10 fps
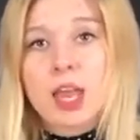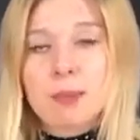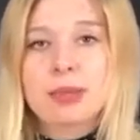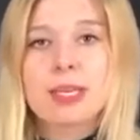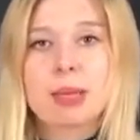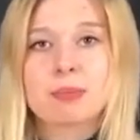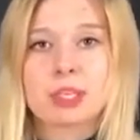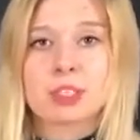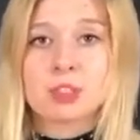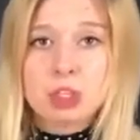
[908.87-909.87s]
It
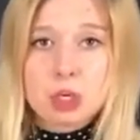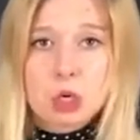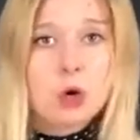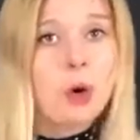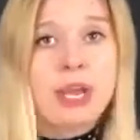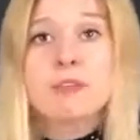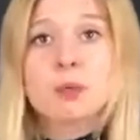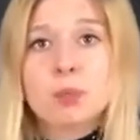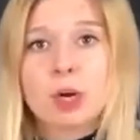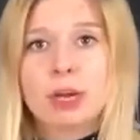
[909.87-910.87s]
becomes like 0 or
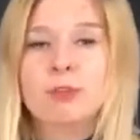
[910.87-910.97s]
even more.